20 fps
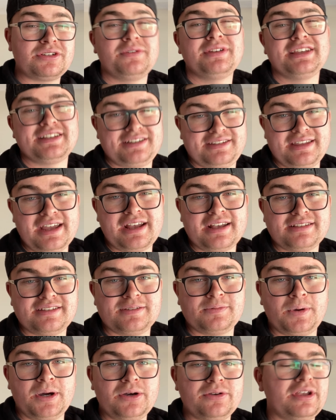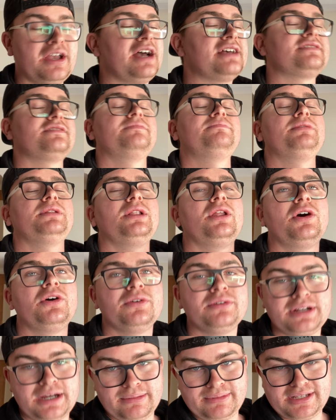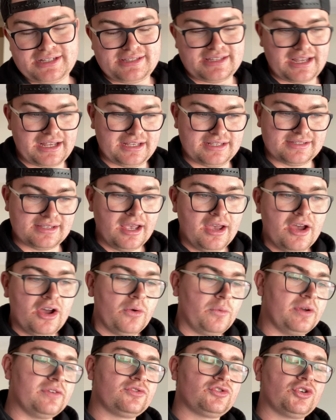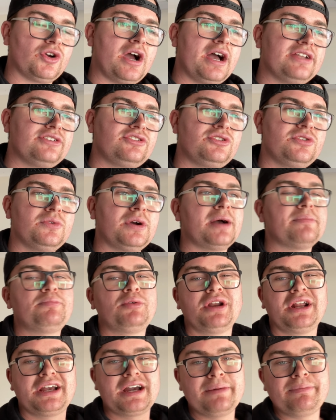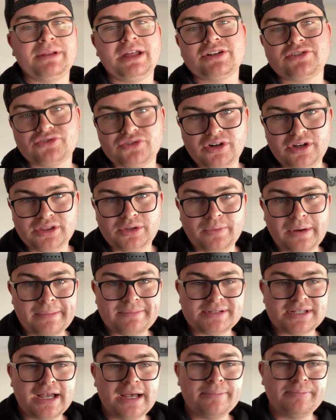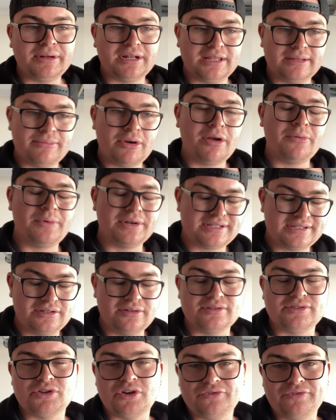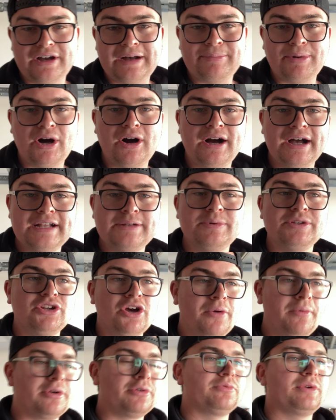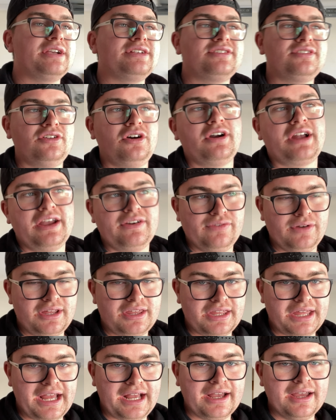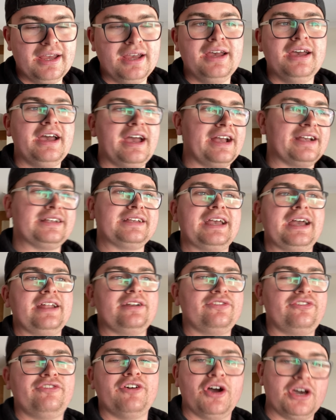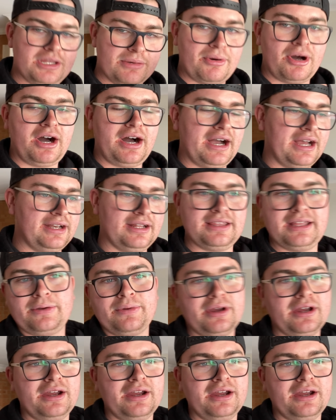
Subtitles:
with the stickers as well. You guys have blown up the stickers. We've tried to put a couple extra on the website, but at the moment we're still so far behind. We don't want to restock everything and get further behind. I think